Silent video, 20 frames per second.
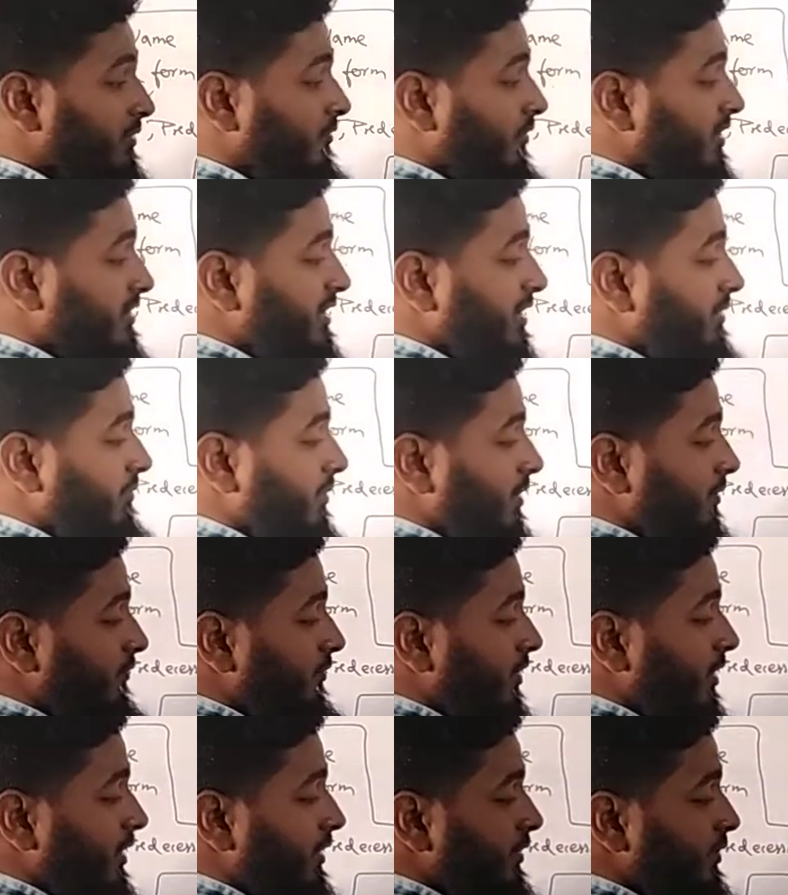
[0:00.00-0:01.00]
What number?
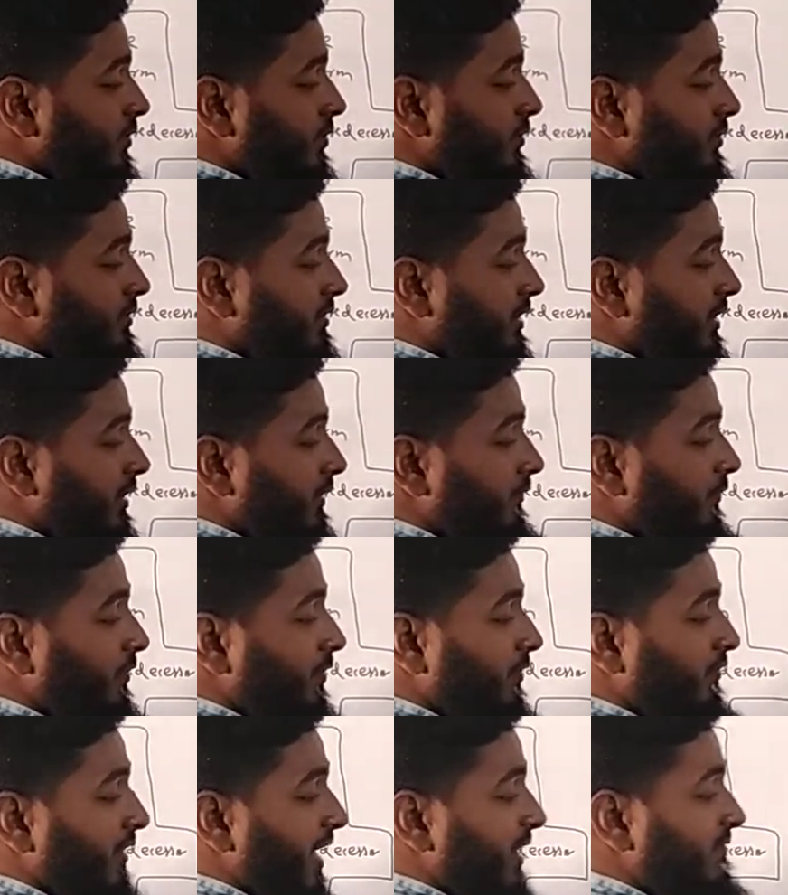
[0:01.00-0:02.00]
1 2 3 4
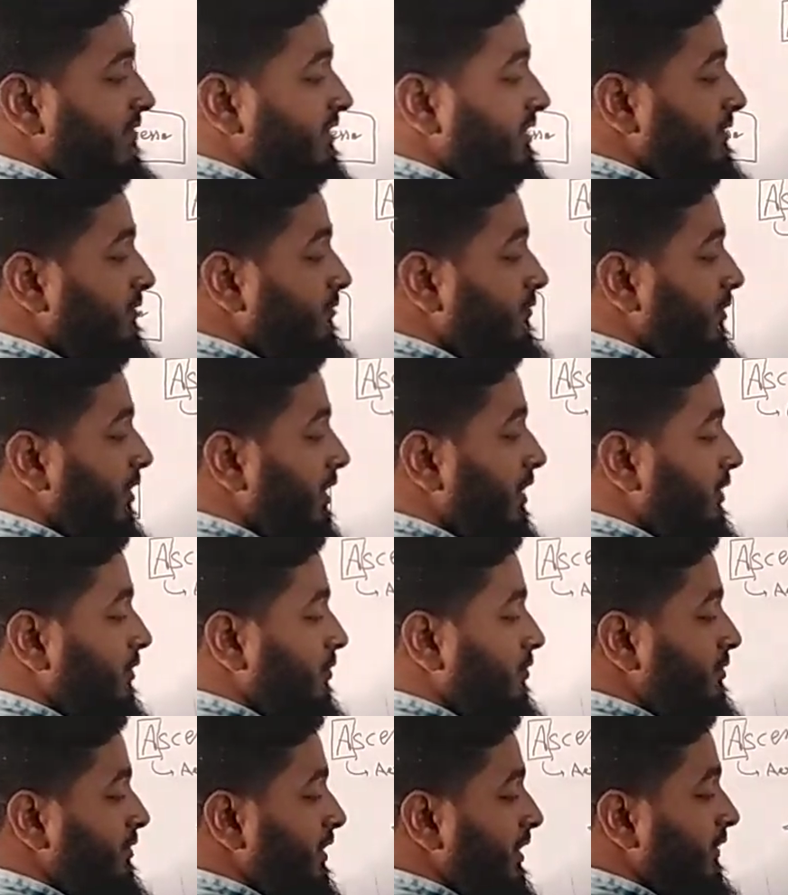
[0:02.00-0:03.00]
5 digit. 1
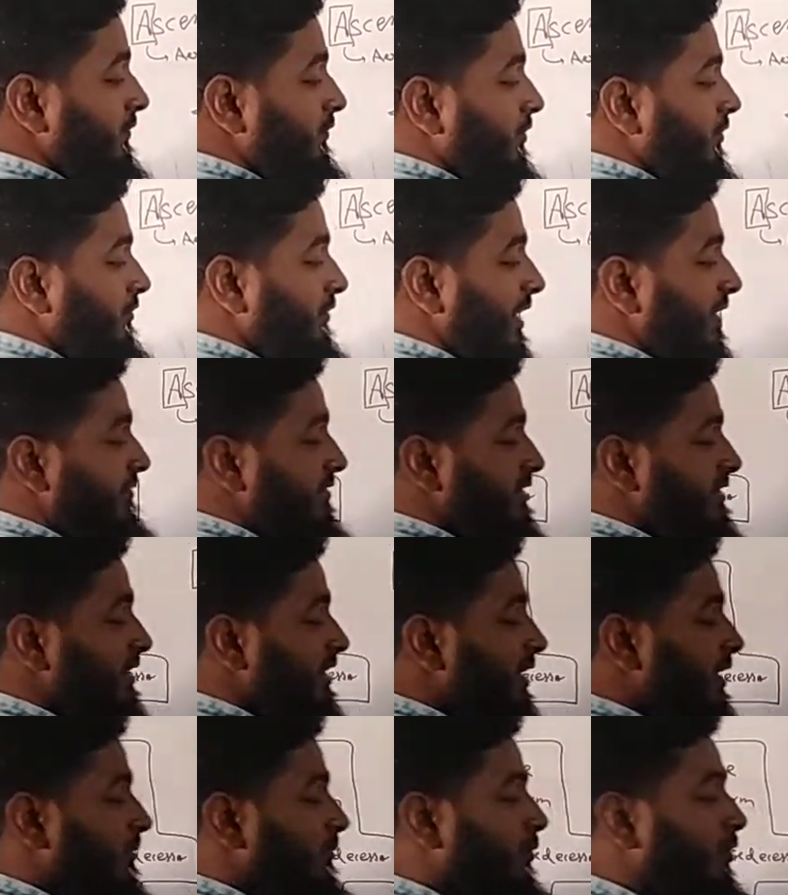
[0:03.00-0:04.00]
2 3 4 5 digit.
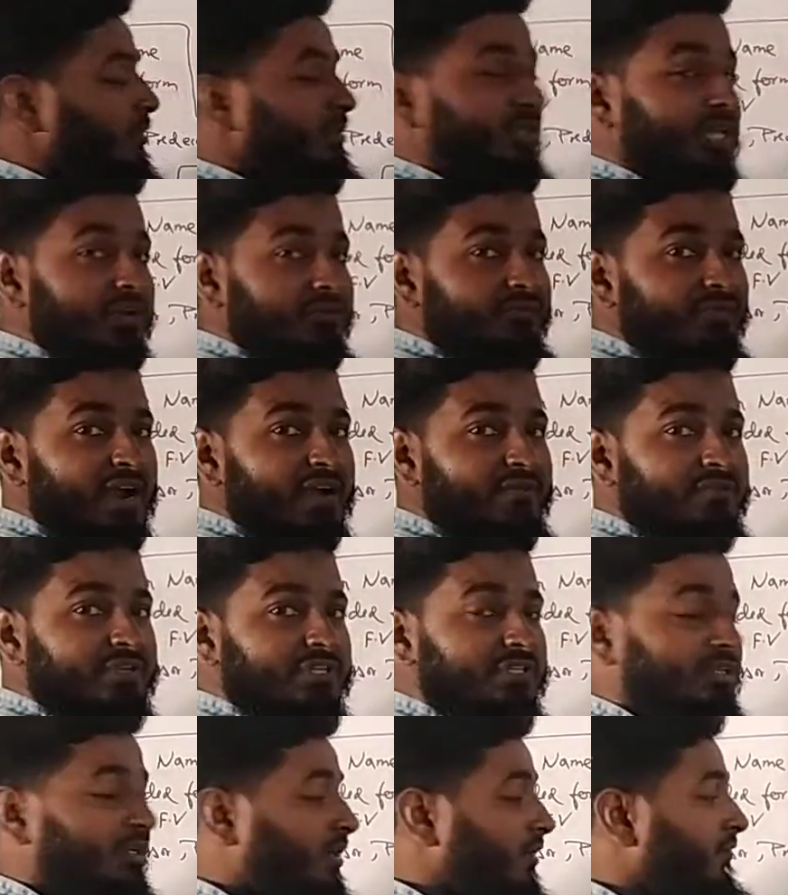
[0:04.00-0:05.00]
Both have 5
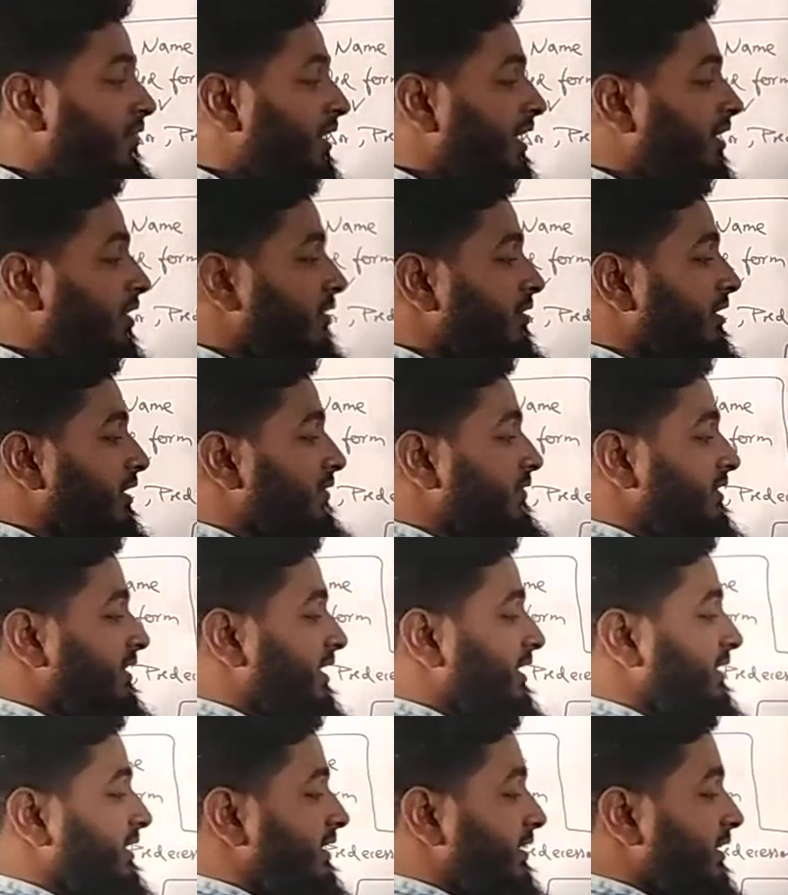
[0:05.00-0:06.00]
digit. We cannot deal with
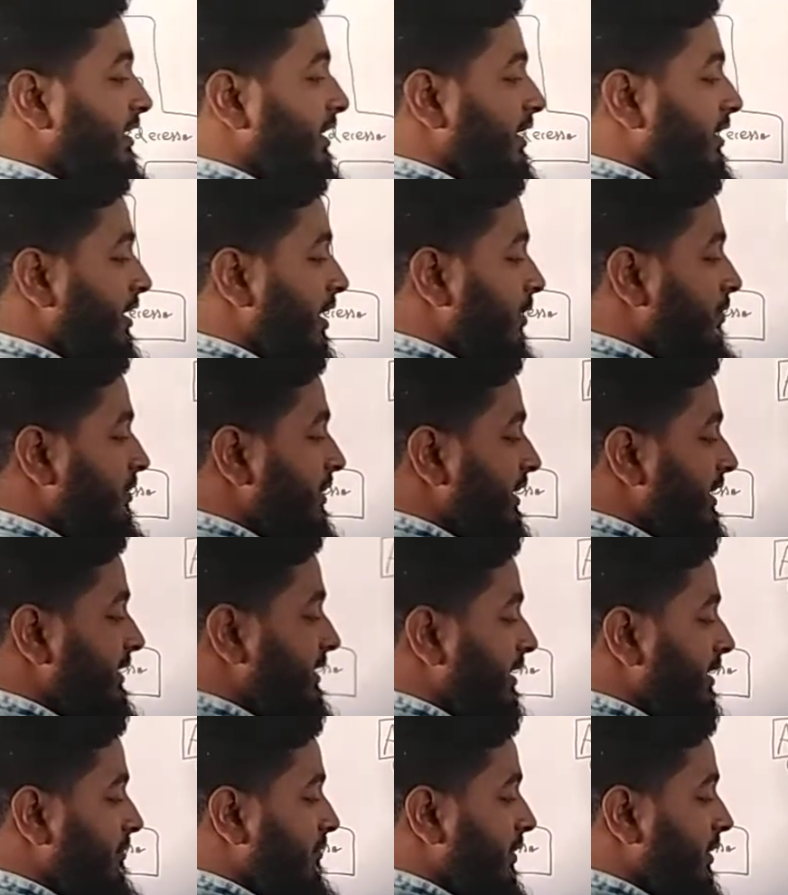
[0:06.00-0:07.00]
anything. Now deal
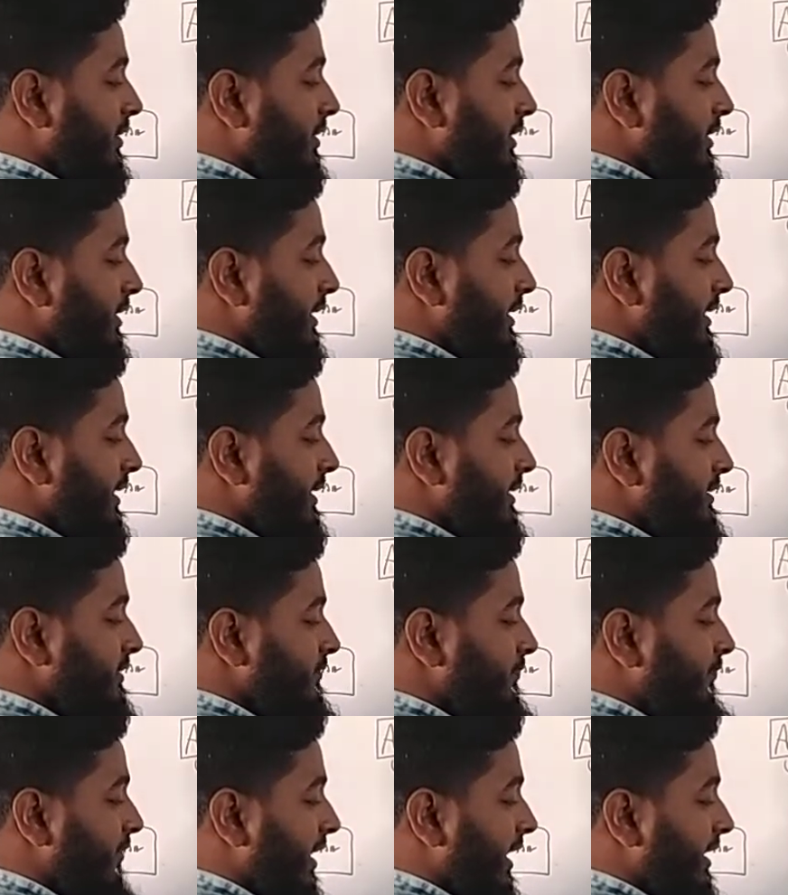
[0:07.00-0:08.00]
the number. Here it is
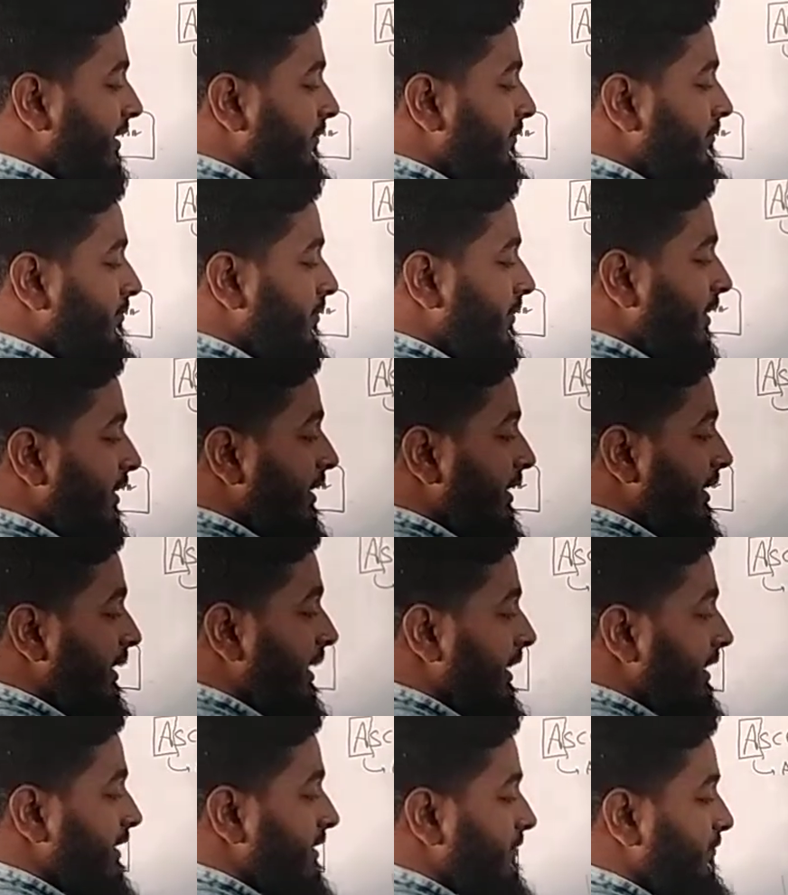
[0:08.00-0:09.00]
5.
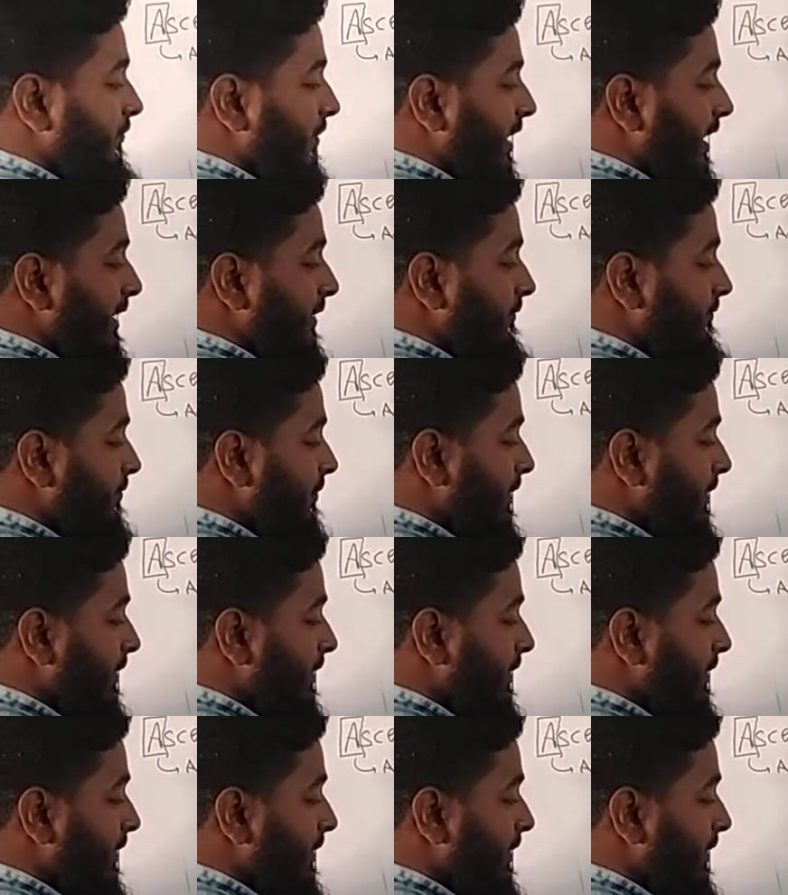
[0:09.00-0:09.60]
Here it is 5.